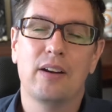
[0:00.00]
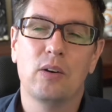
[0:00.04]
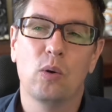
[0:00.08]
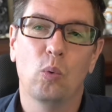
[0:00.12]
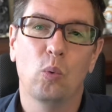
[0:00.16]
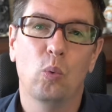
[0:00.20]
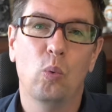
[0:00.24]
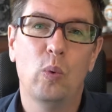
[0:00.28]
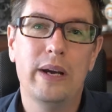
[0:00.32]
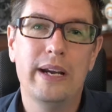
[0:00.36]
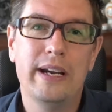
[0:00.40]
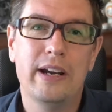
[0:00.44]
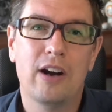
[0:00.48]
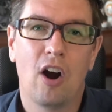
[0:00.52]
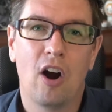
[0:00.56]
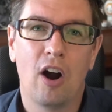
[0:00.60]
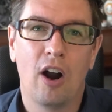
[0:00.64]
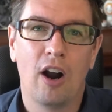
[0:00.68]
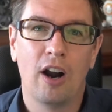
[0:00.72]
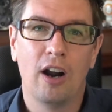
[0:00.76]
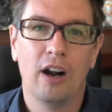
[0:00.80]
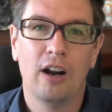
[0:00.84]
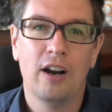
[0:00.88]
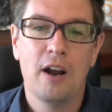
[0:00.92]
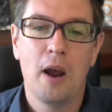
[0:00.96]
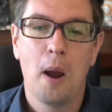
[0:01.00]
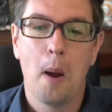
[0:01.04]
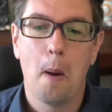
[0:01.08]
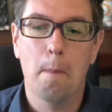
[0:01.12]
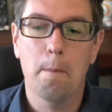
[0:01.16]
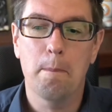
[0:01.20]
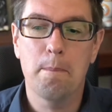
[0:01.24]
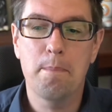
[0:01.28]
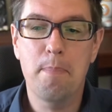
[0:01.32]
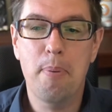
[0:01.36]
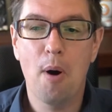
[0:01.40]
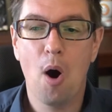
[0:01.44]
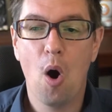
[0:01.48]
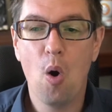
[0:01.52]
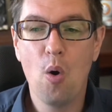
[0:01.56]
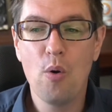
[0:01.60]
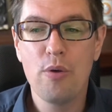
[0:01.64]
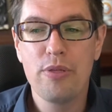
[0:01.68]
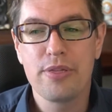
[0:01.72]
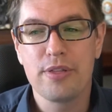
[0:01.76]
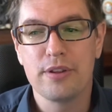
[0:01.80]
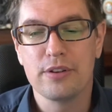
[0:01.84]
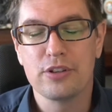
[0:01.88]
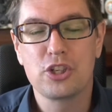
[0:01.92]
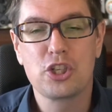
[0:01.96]
we are both
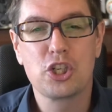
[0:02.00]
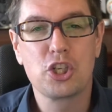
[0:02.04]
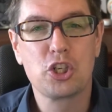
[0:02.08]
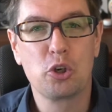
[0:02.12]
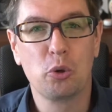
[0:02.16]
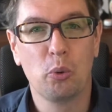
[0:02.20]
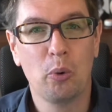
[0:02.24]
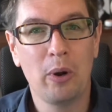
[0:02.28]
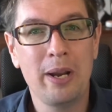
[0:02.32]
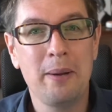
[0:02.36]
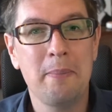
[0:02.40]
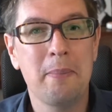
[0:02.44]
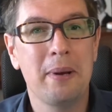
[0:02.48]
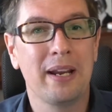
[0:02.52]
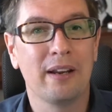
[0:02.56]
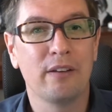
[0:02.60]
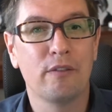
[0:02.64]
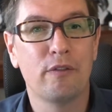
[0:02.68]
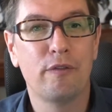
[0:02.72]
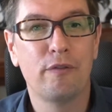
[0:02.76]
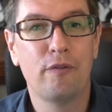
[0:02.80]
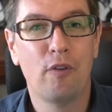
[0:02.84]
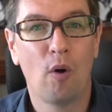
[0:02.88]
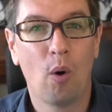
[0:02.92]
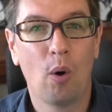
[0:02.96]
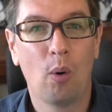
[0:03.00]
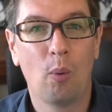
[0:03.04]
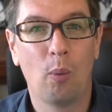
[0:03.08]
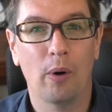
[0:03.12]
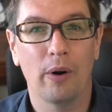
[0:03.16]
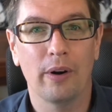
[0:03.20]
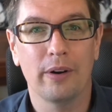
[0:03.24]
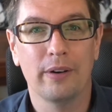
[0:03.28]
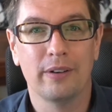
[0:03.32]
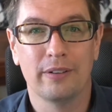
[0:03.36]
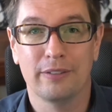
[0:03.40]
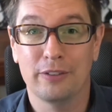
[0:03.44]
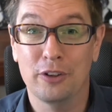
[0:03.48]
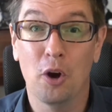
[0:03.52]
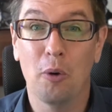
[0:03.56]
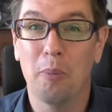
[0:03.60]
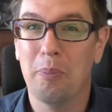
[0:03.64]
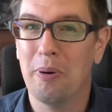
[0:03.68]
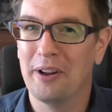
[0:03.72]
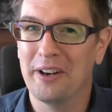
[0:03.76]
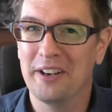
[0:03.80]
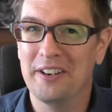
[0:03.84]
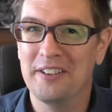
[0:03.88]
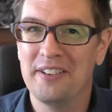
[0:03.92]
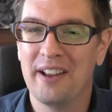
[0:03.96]
streaming forward, no
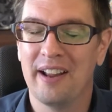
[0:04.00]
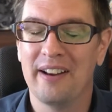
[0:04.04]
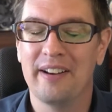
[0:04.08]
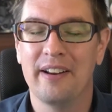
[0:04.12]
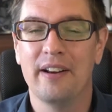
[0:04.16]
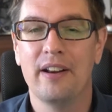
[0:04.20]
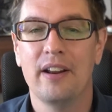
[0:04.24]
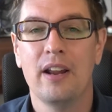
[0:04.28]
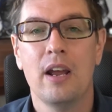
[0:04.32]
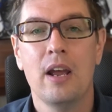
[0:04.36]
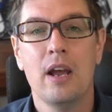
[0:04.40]
pun intended,